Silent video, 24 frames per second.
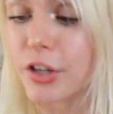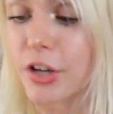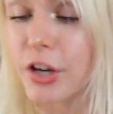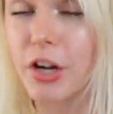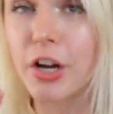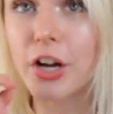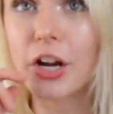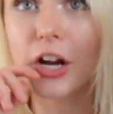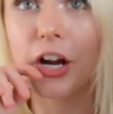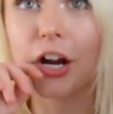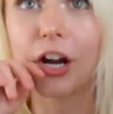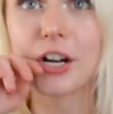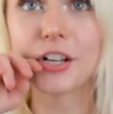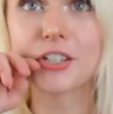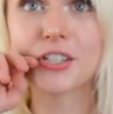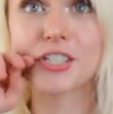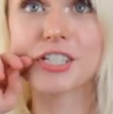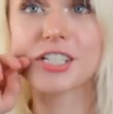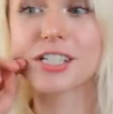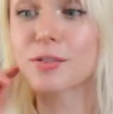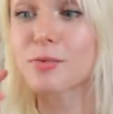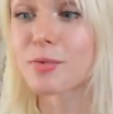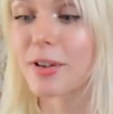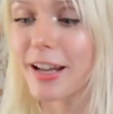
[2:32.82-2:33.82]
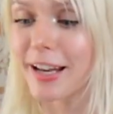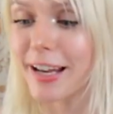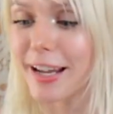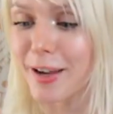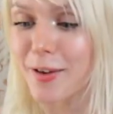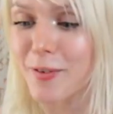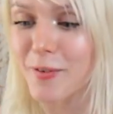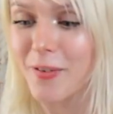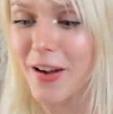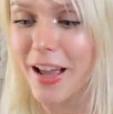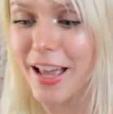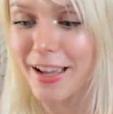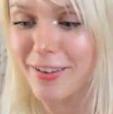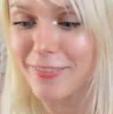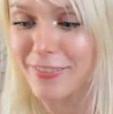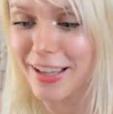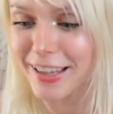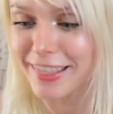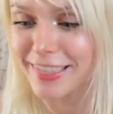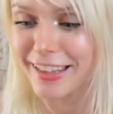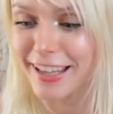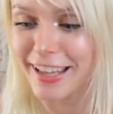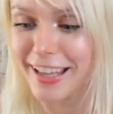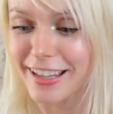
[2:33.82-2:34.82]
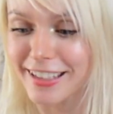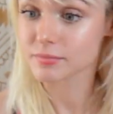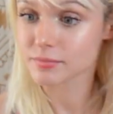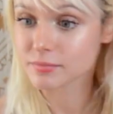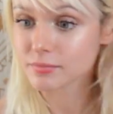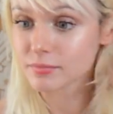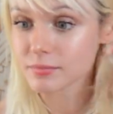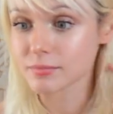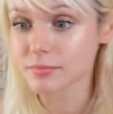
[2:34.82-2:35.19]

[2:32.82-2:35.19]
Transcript: girl. She's running away with it.